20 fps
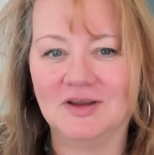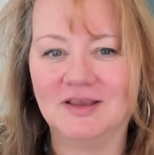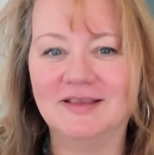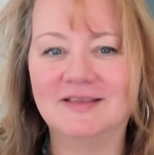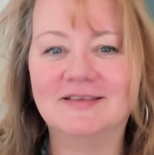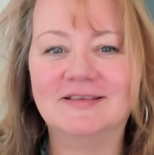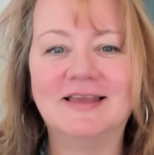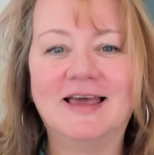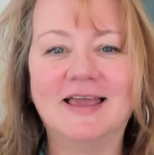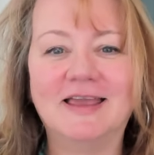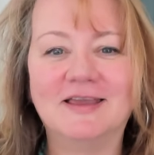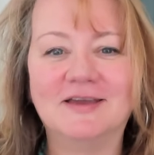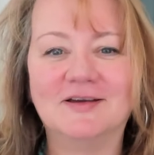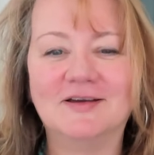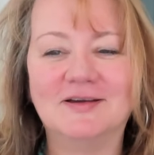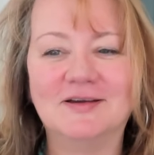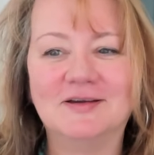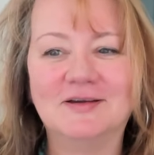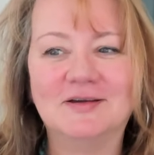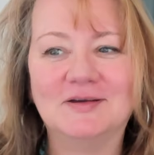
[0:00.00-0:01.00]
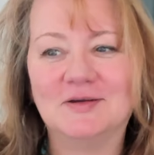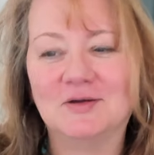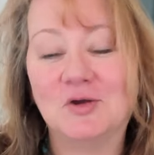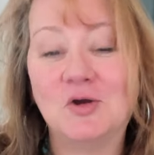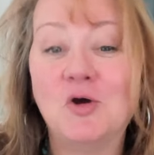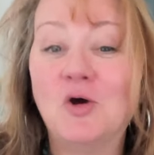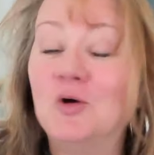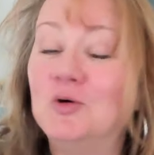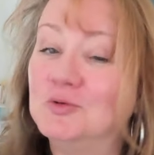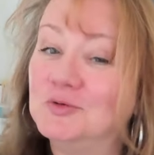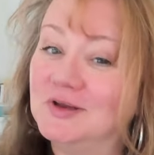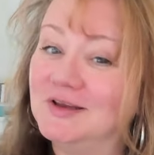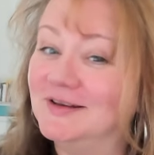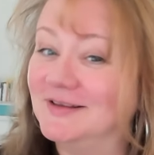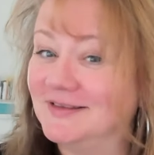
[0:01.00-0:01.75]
It's like a code in